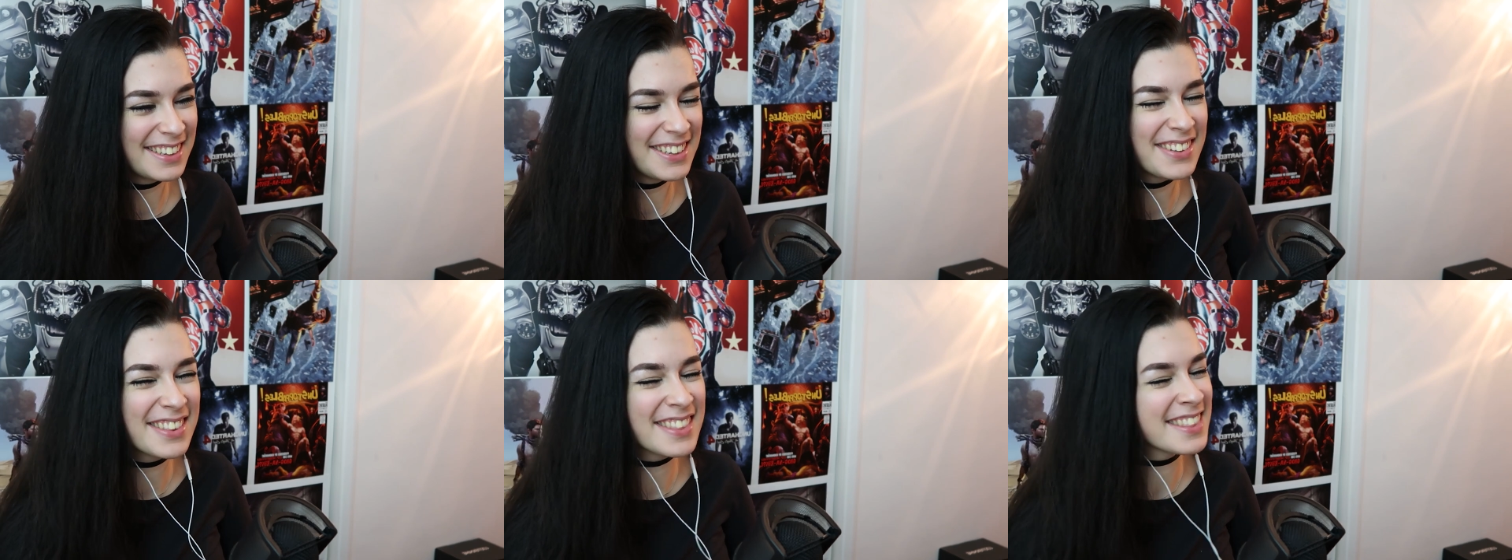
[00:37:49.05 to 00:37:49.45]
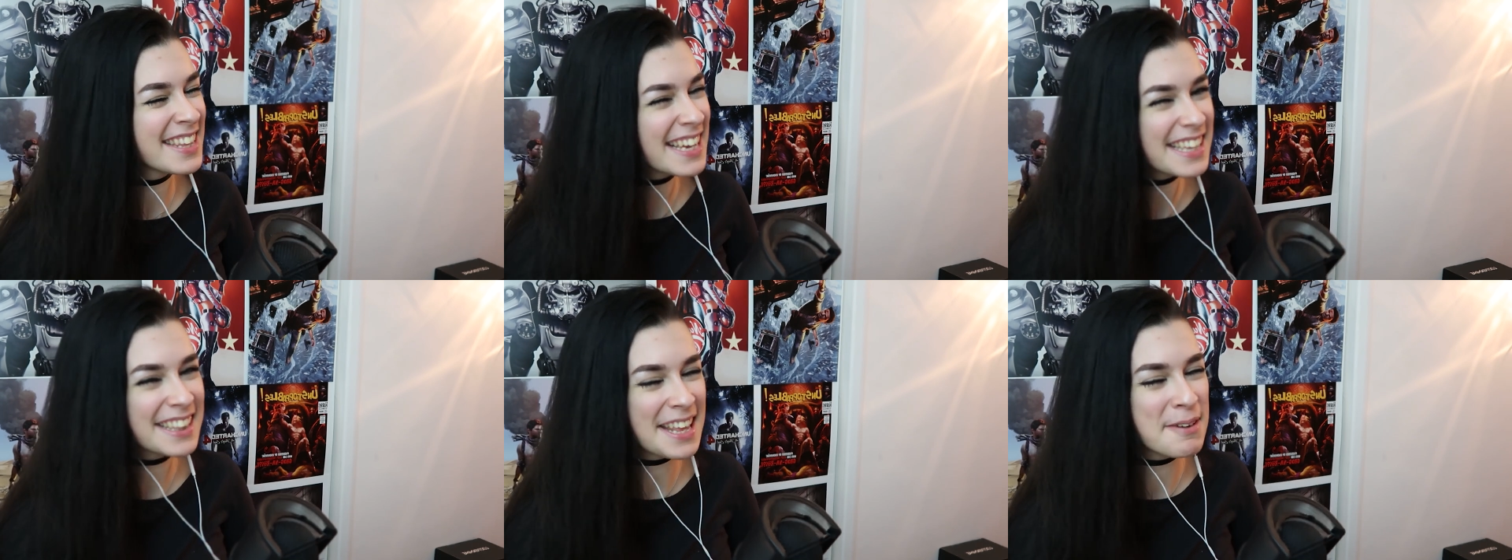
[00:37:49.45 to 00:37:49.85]
You
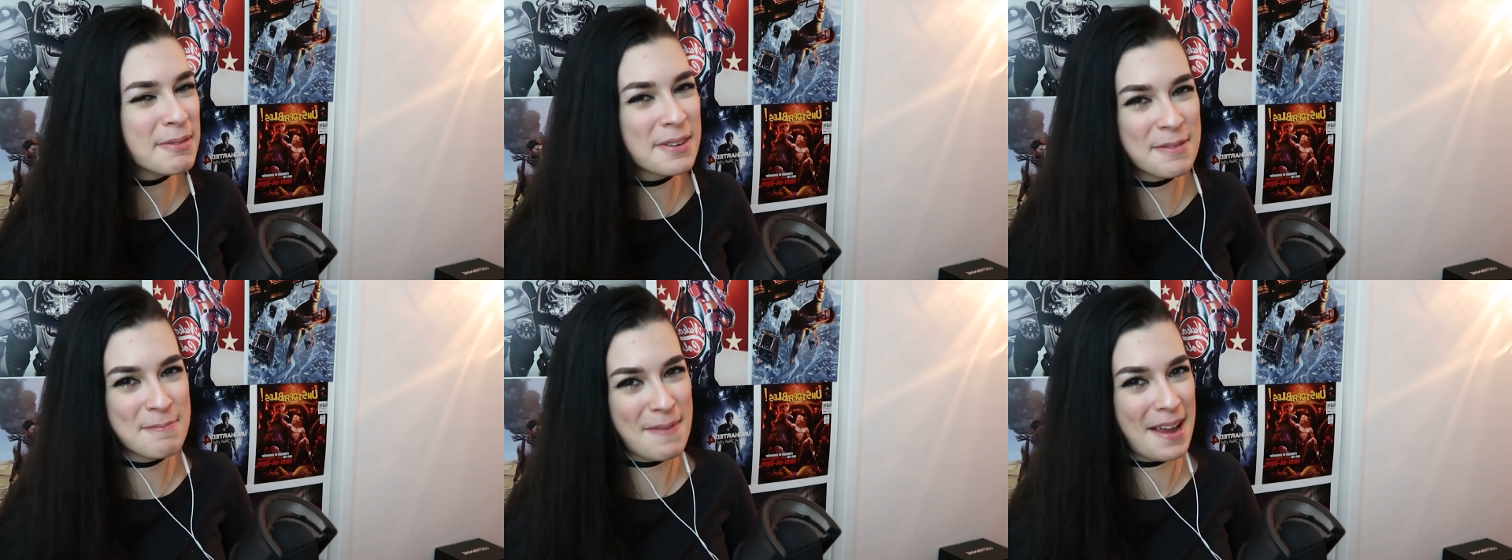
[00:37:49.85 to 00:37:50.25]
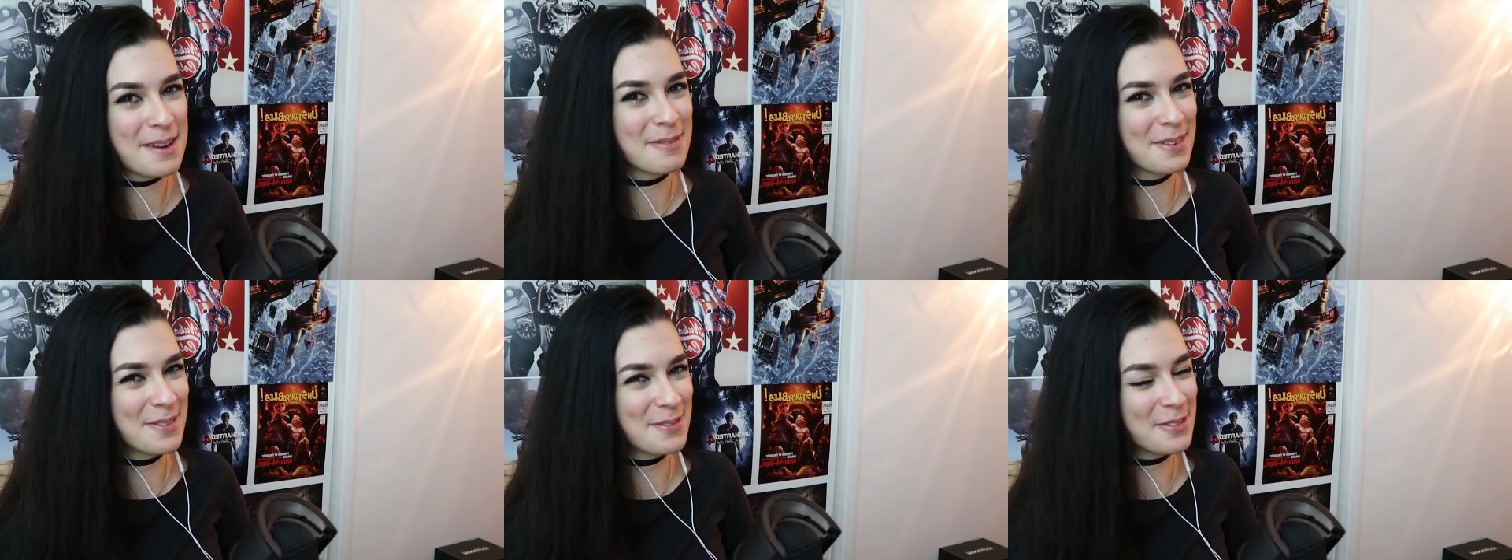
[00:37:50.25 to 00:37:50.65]
think they would have
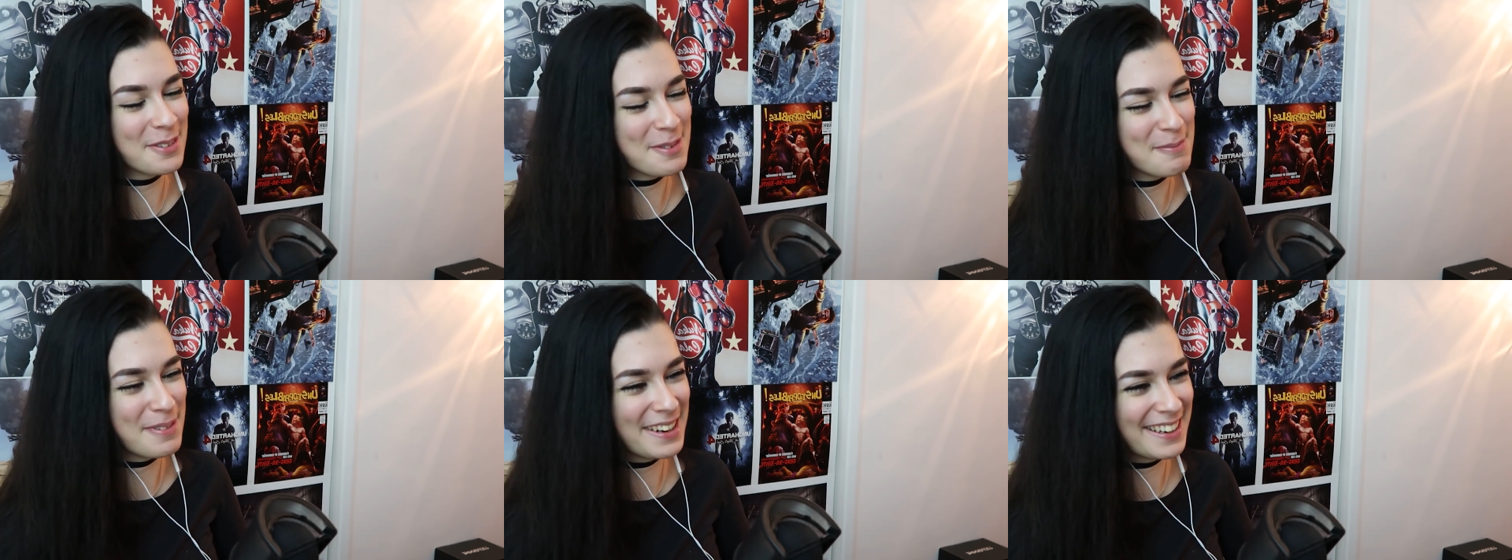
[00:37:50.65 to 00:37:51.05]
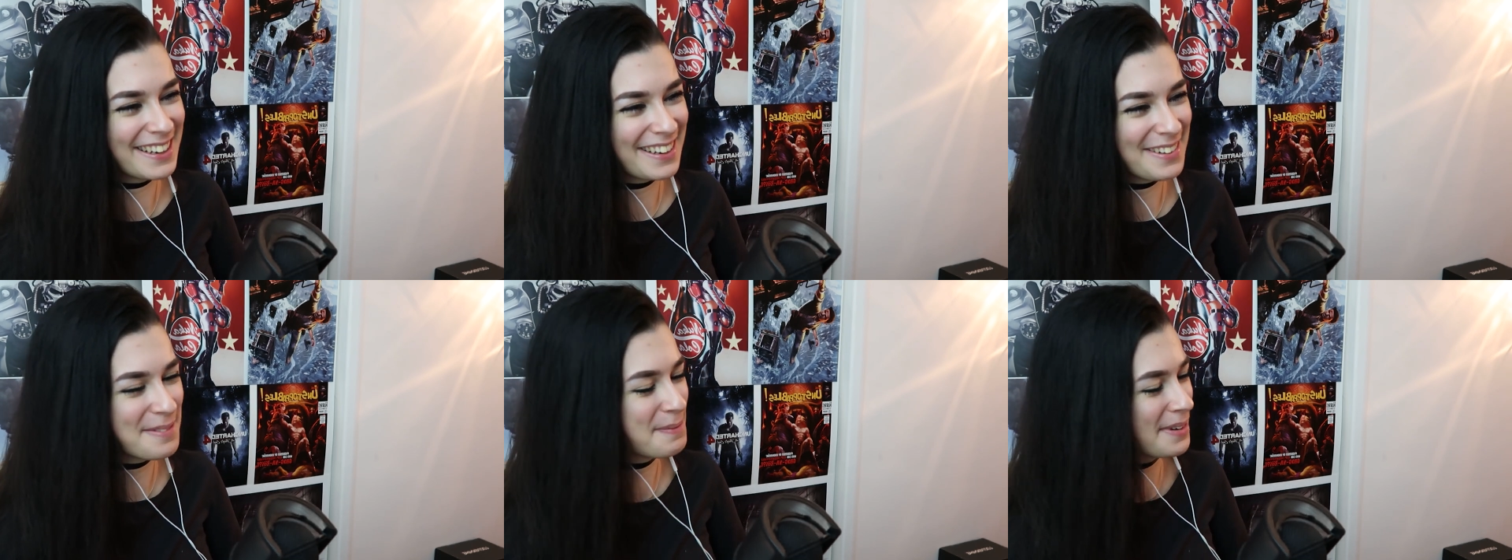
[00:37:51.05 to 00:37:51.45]
made one for him by
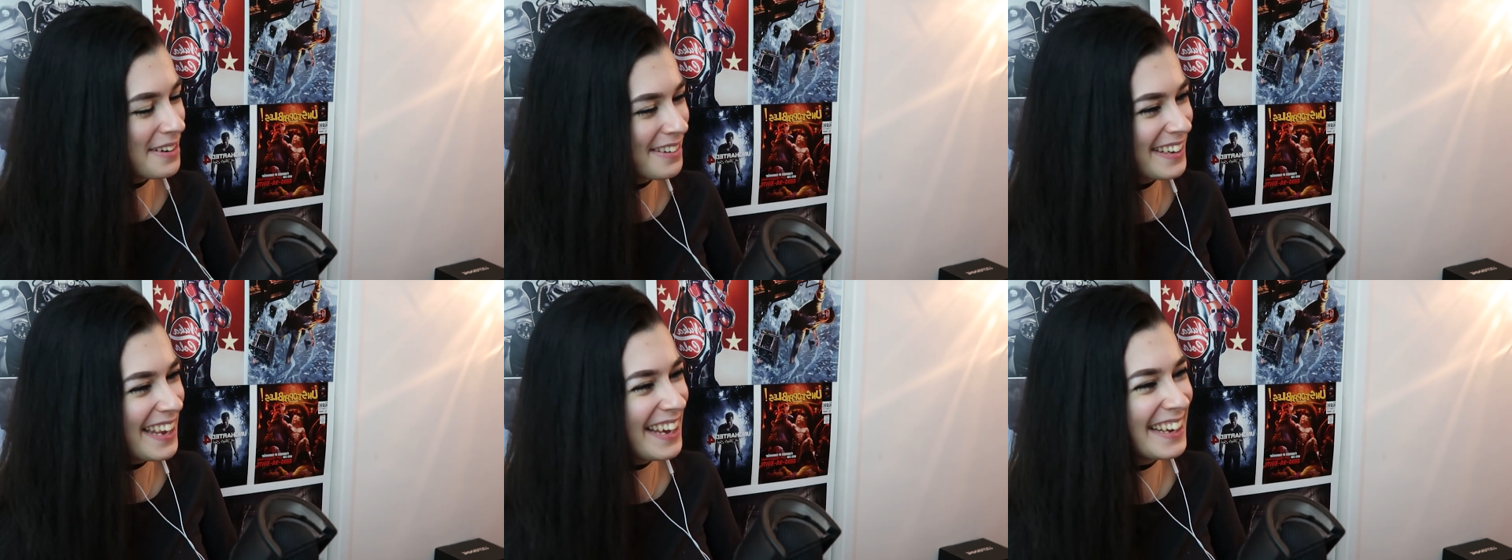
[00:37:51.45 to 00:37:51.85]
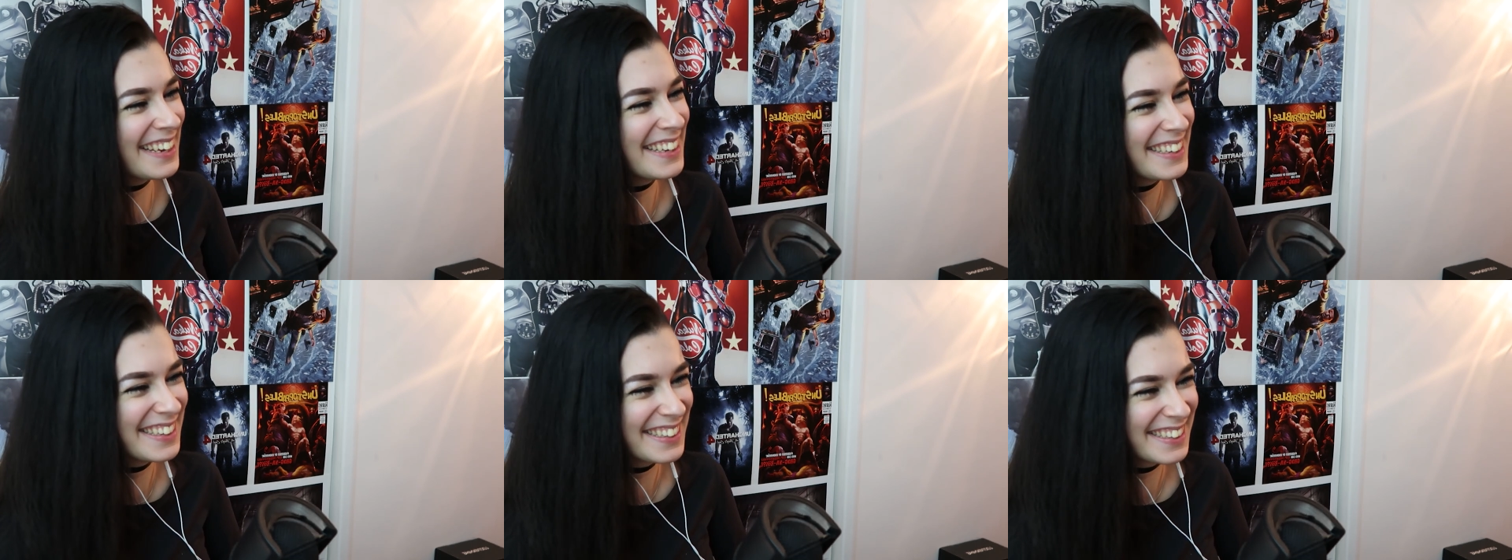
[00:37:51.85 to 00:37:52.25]
now, but
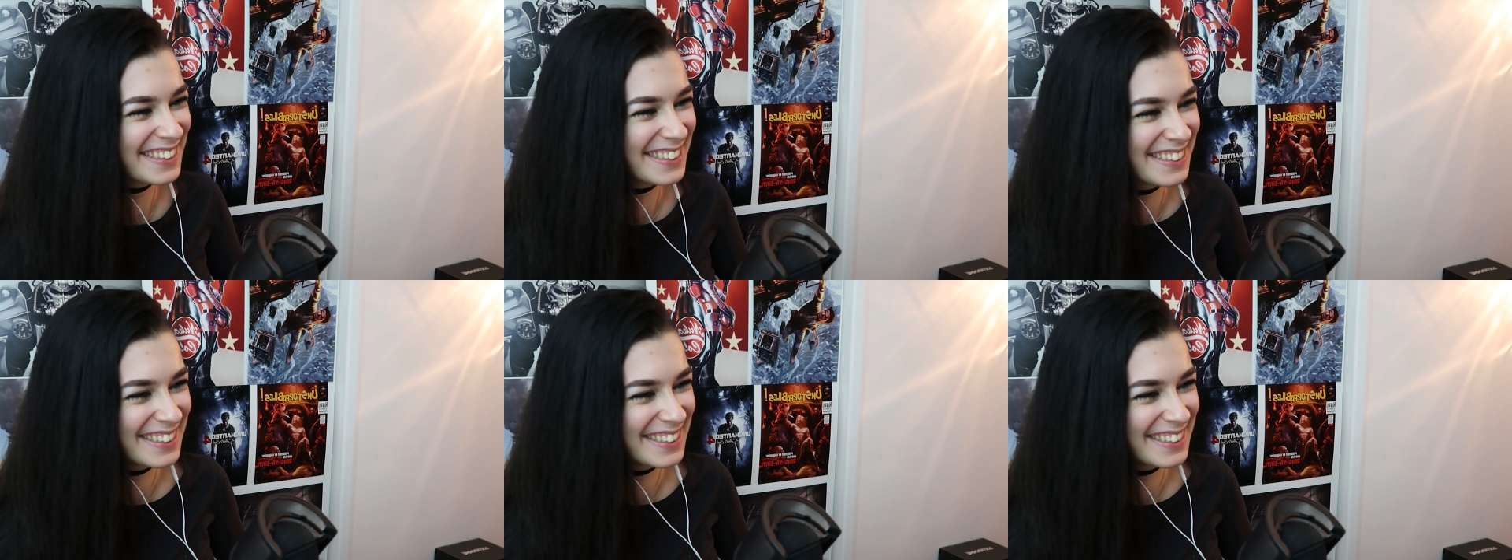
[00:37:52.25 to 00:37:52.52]
okay.